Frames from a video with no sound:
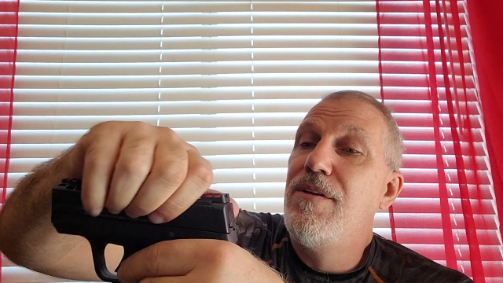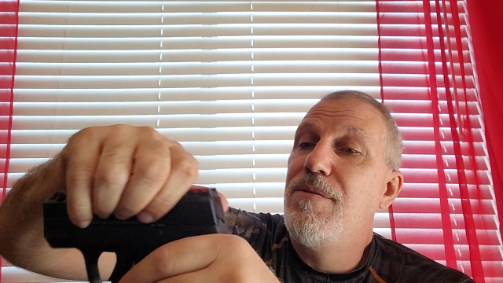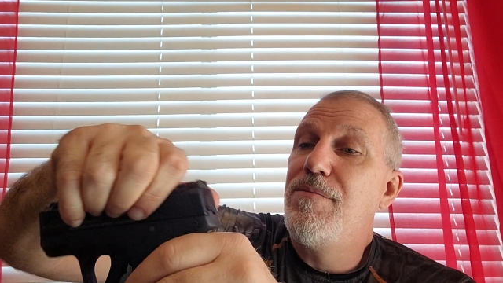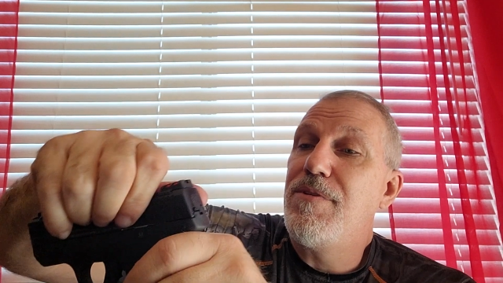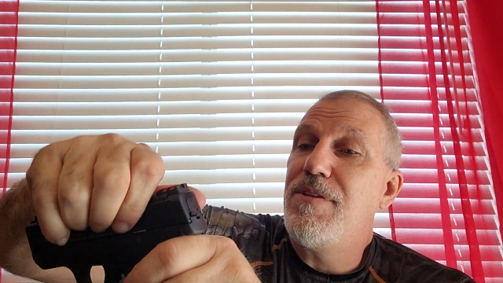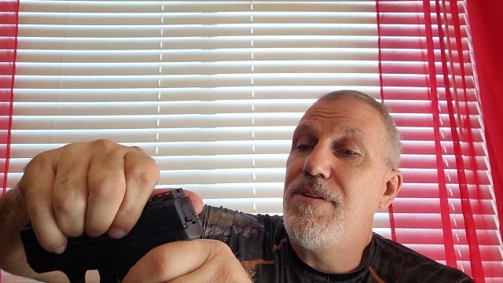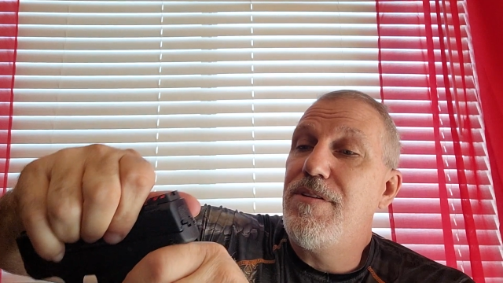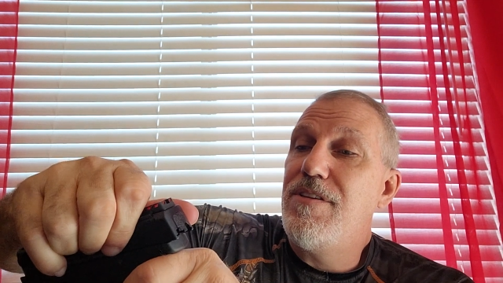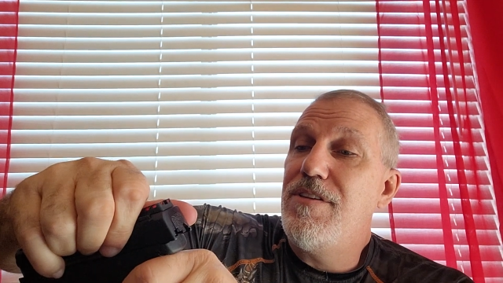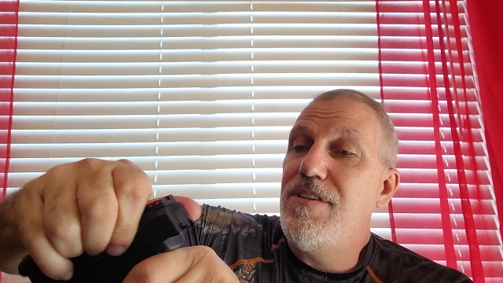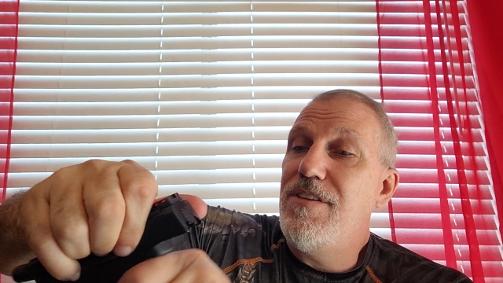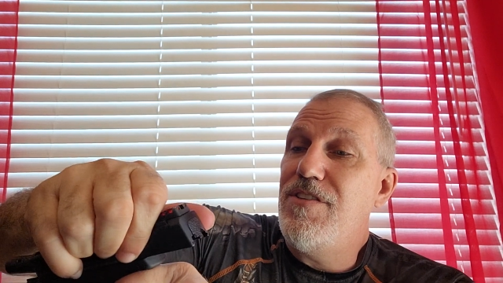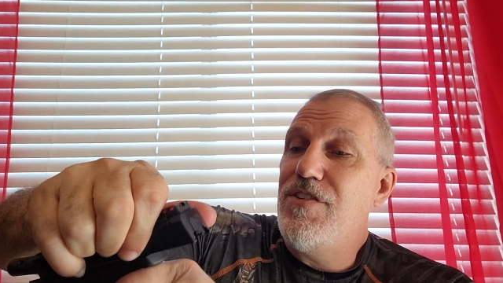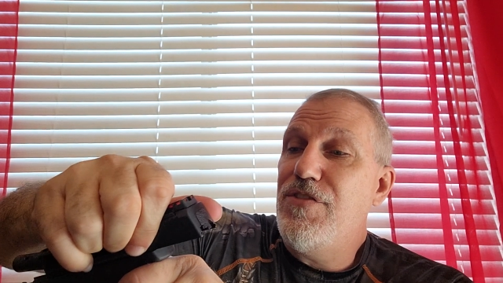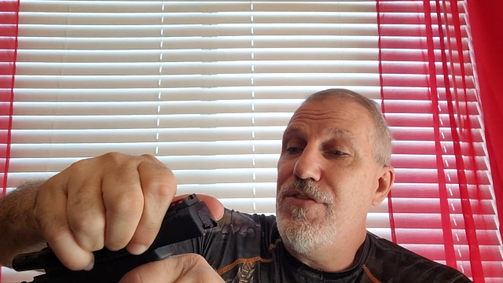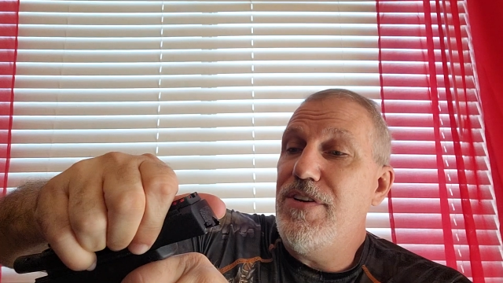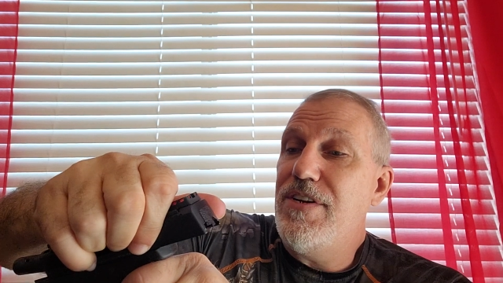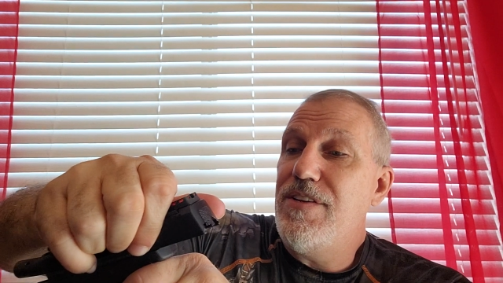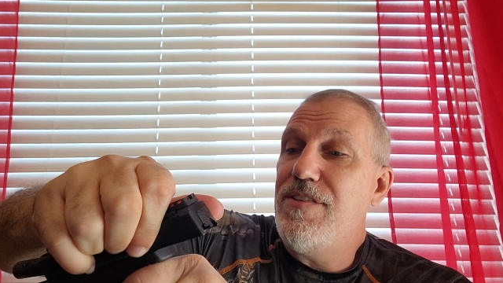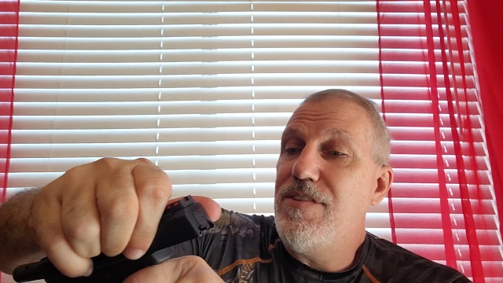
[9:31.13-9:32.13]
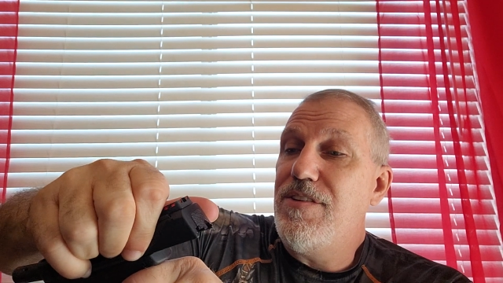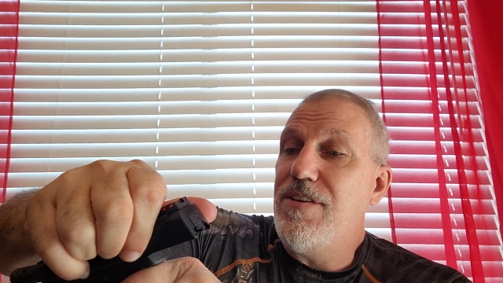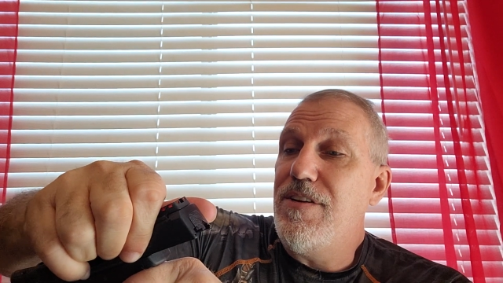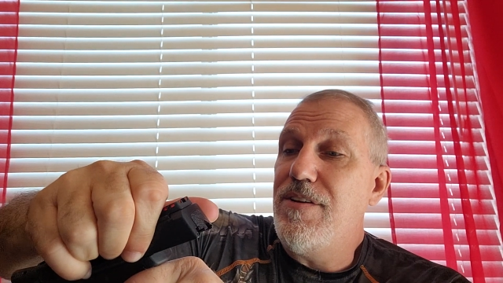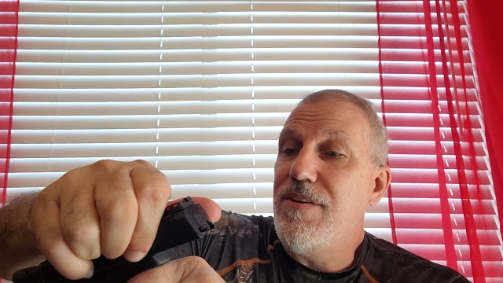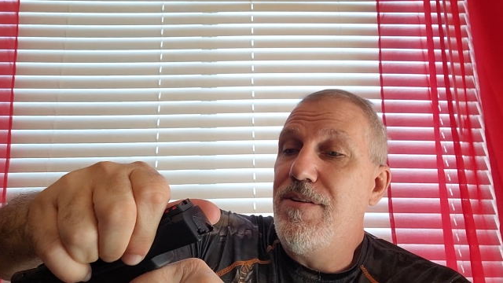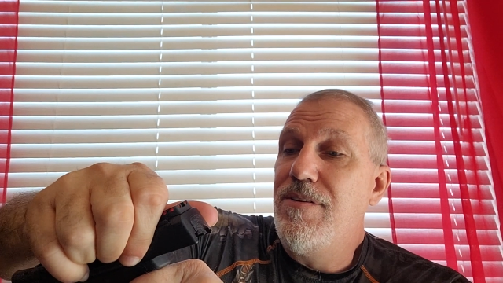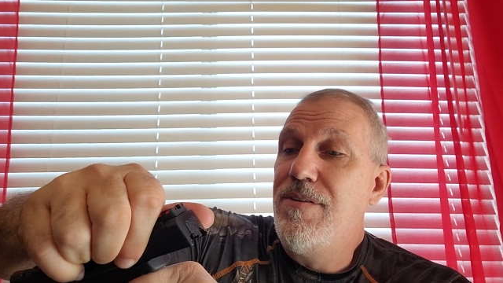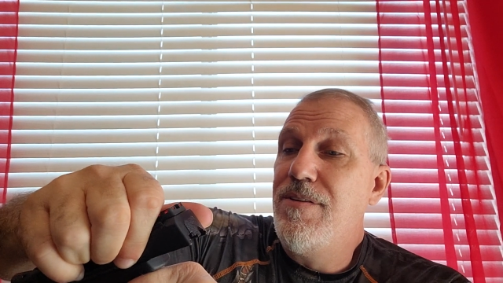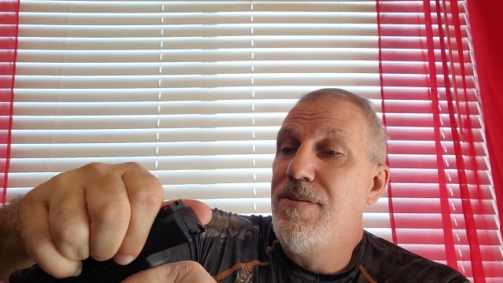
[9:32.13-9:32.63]
Let's try this
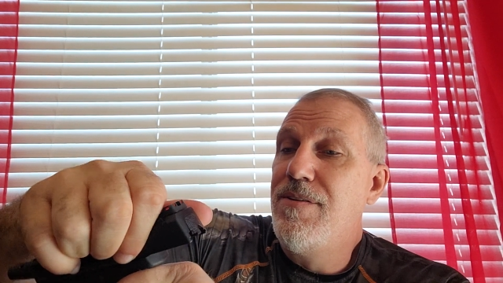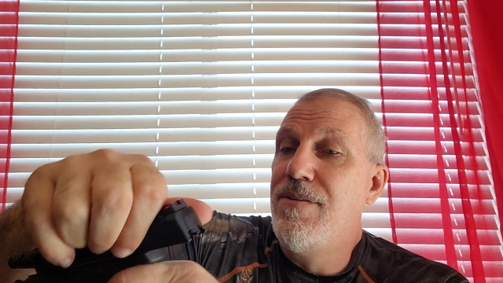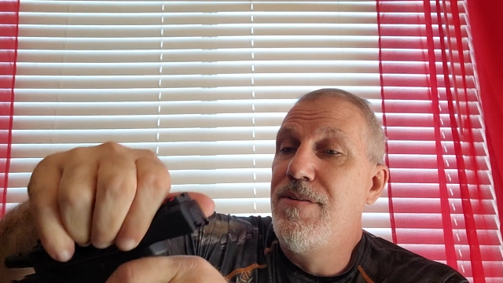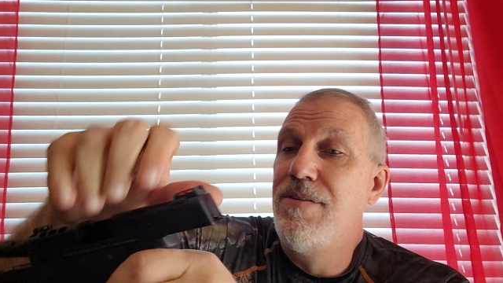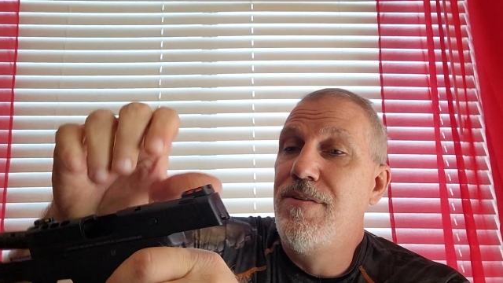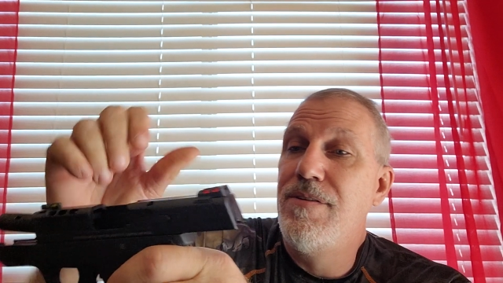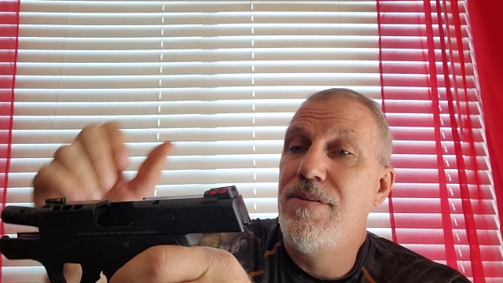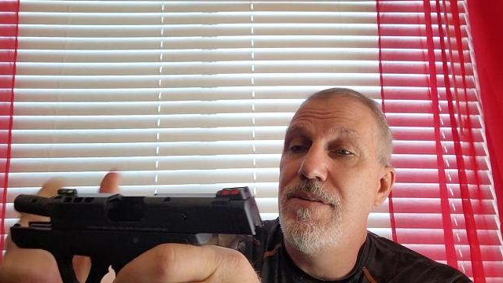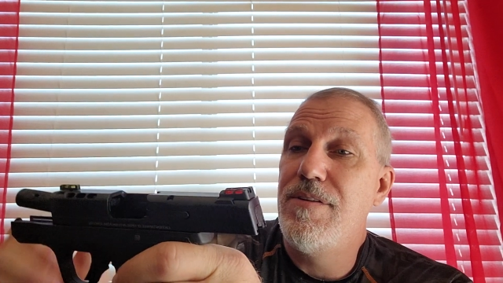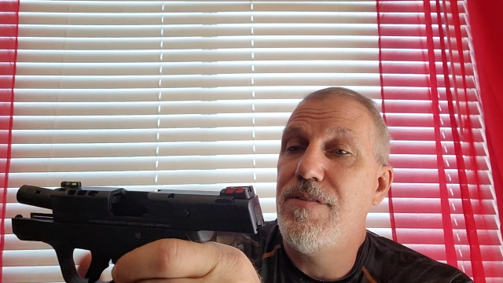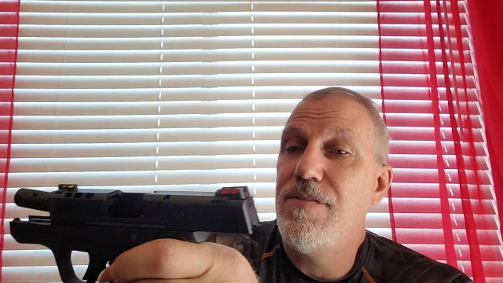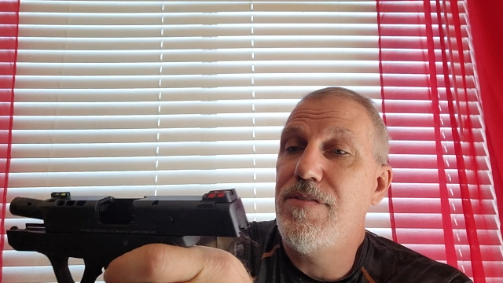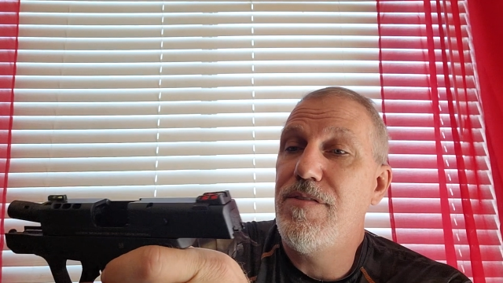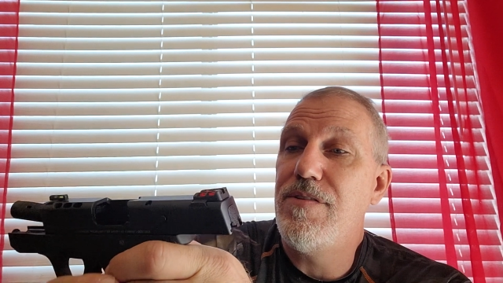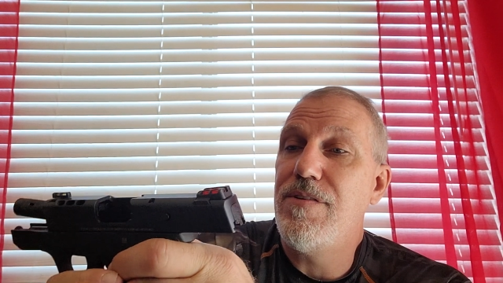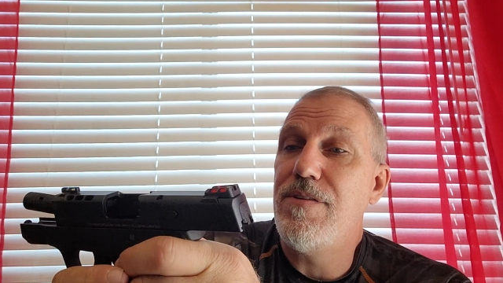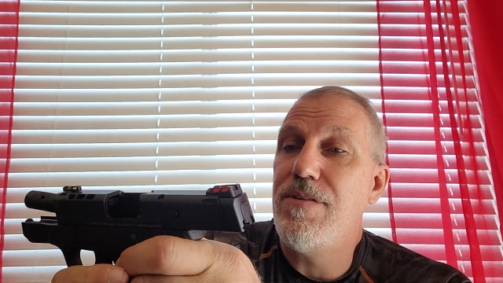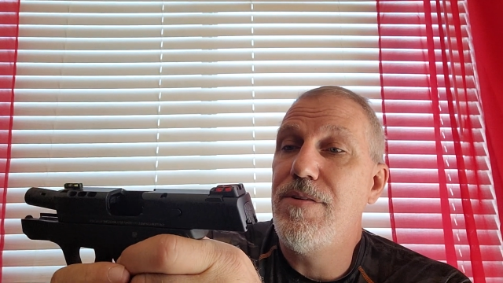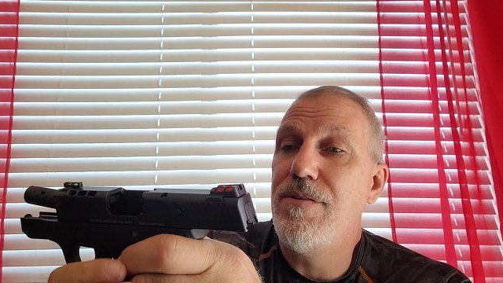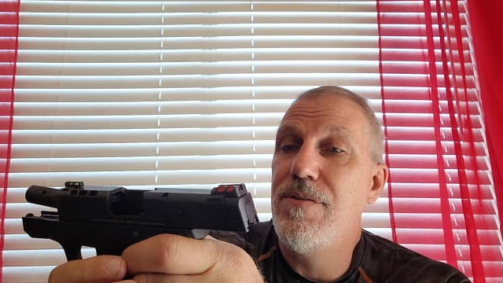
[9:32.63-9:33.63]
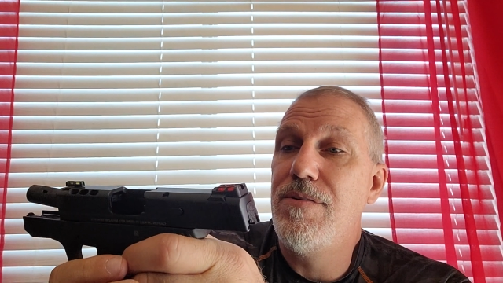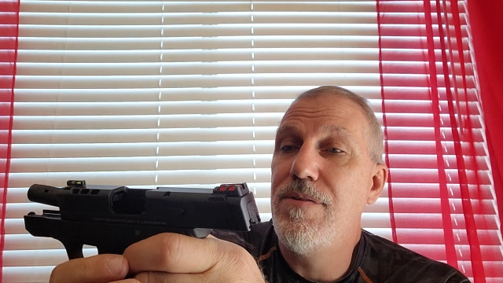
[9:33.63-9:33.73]
again. Let's see.